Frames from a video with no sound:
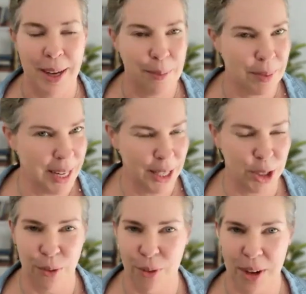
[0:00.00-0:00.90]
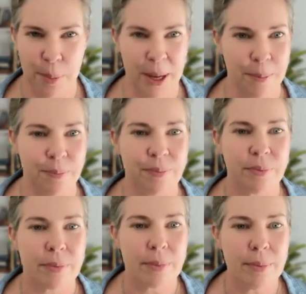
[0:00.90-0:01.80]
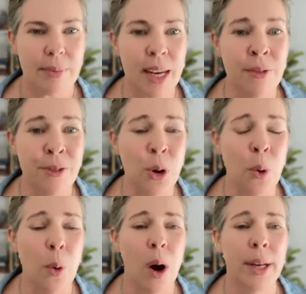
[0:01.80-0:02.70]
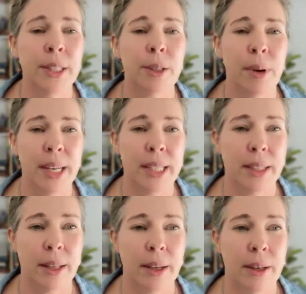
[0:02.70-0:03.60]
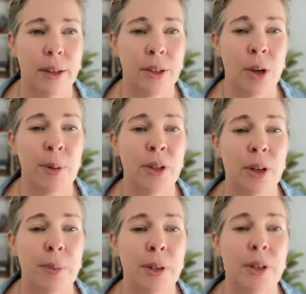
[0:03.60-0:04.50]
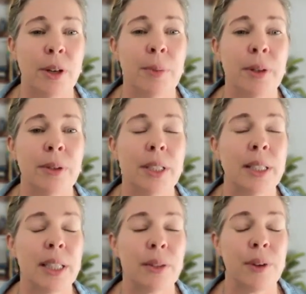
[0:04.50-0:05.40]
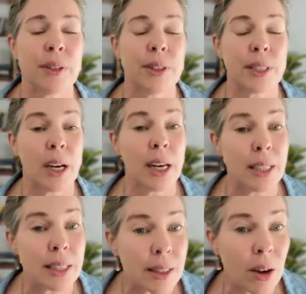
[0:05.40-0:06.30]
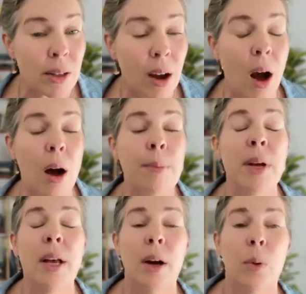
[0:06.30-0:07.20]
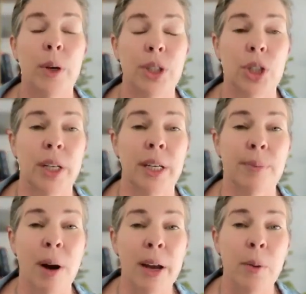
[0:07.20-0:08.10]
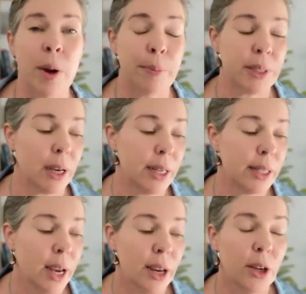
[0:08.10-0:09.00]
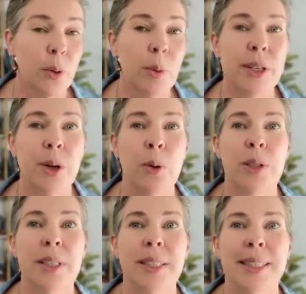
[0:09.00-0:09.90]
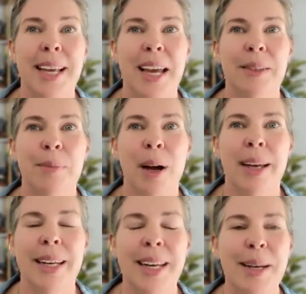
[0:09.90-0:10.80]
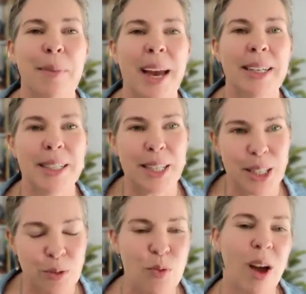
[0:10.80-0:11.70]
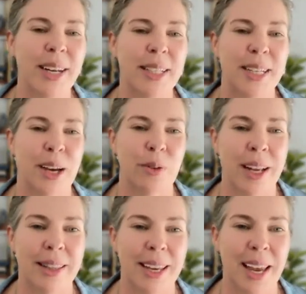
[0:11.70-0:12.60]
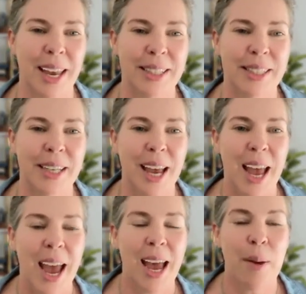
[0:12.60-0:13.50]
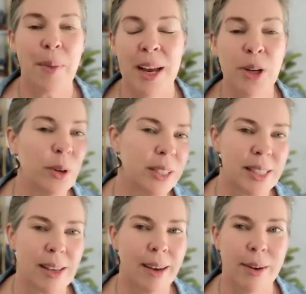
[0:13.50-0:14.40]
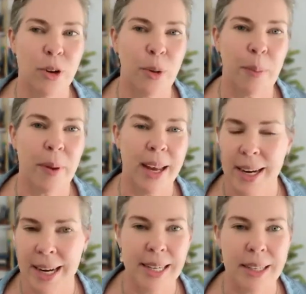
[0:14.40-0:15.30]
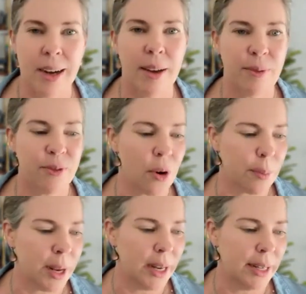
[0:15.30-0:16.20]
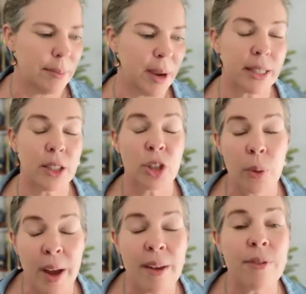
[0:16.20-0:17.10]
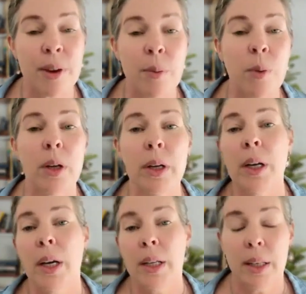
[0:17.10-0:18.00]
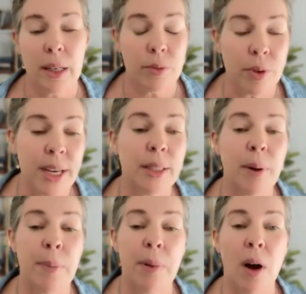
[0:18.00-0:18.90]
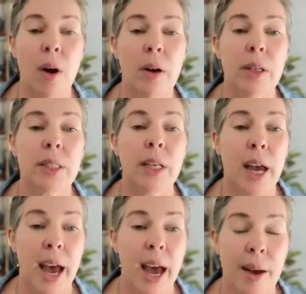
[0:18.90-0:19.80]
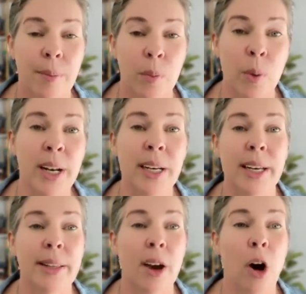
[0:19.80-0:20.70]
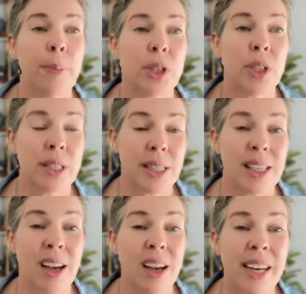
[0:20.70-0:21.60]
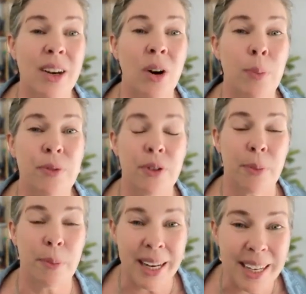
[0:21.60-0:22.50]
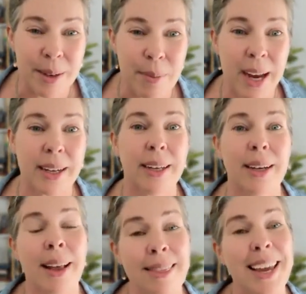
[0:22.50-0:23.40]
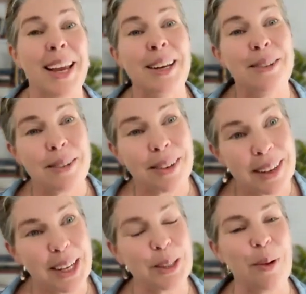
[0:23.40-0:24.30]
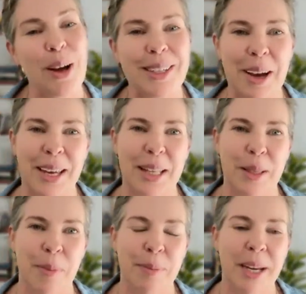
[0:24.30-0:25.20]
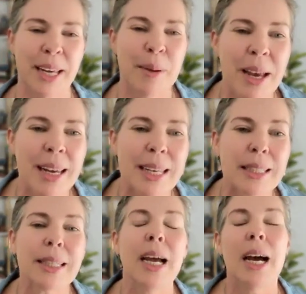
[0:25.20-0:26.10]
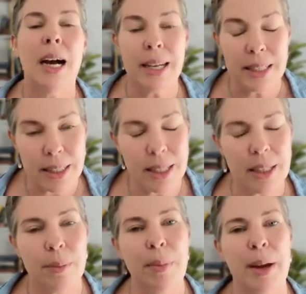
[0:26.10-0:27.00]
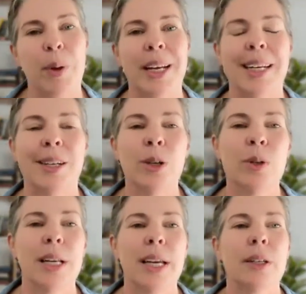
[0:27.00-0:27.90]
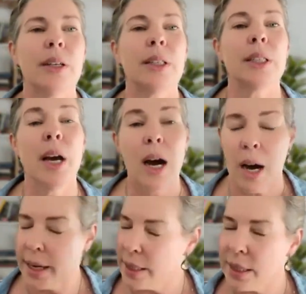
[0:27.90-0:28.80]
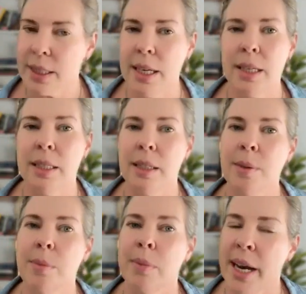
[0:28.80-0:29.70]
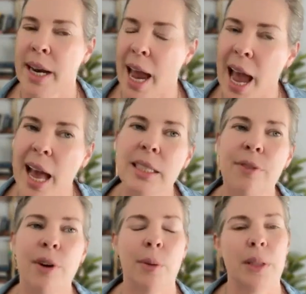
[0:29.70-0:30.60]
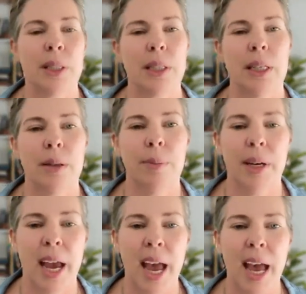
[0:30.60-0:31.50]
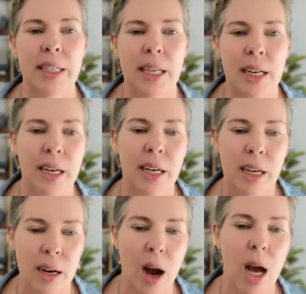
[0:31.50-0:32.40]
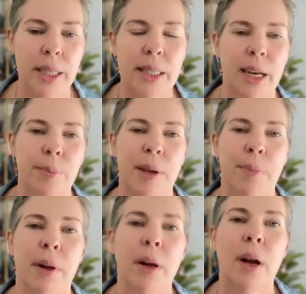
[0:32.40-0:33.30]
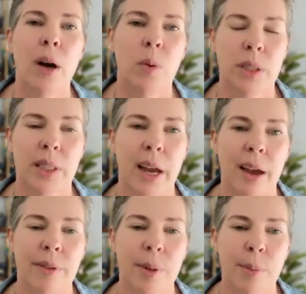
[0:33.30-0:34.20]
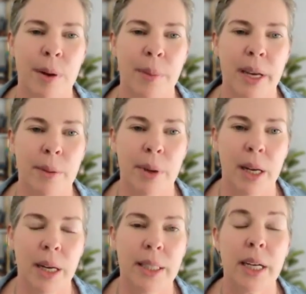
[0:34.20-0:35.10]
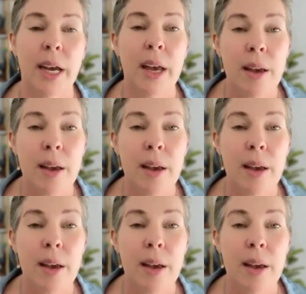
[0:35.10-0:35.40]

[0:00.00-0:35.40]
get your freebie. If you go on to the www.thesixfiguresstylist.com, which is my website, you will notice that my lead magnet is right down at the end. And you can sign up at any time for my lead magnet. So everyone that reads my blogs will get the option to sign up for my lead magnet. And then guess what? I get them on my email list. I can send them my weekly newsletters. I can send them an ad if I want to send them an ad, and I can contact people once I have them on my email list.